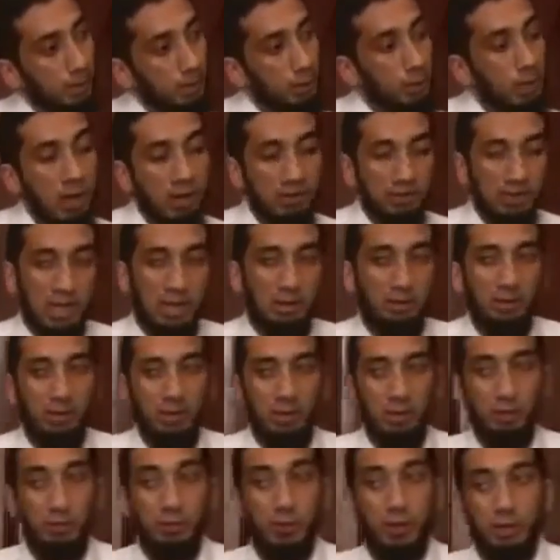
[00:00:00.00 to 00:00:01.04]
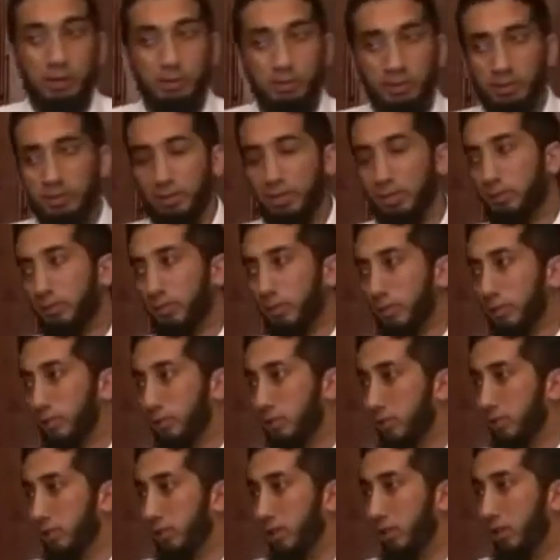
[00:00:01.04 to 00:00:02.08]
You have to have a little credibility
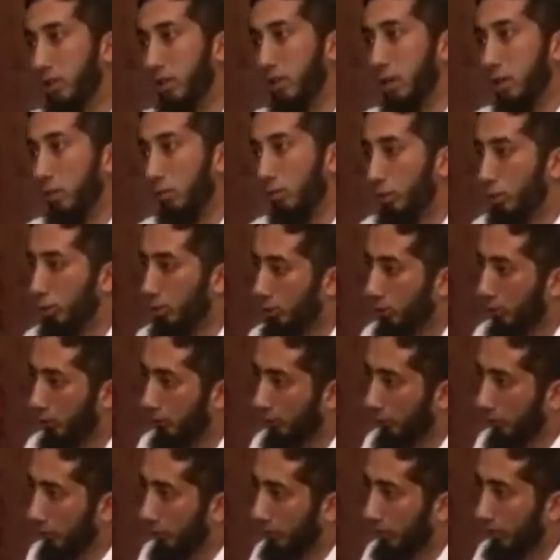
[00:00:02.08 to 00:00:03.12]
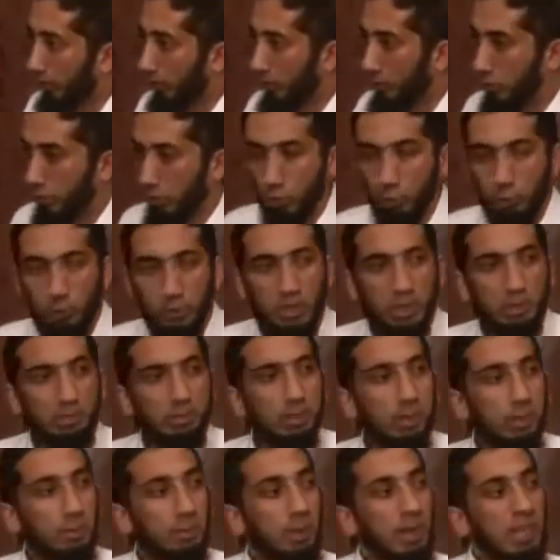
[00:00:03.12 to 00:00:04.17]
first. When you turn to the religion, you
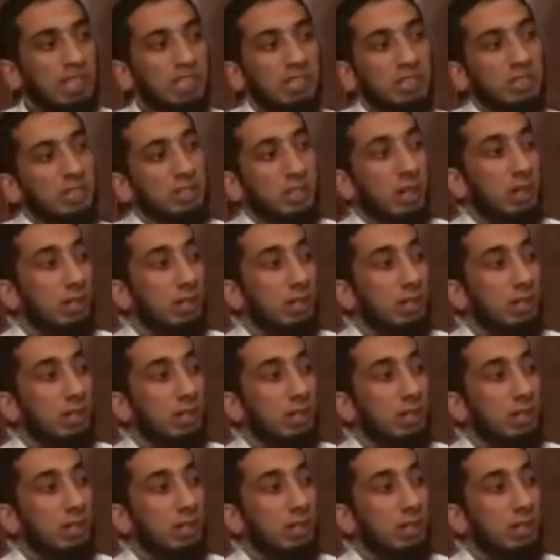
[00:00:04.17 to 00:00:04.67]
become the best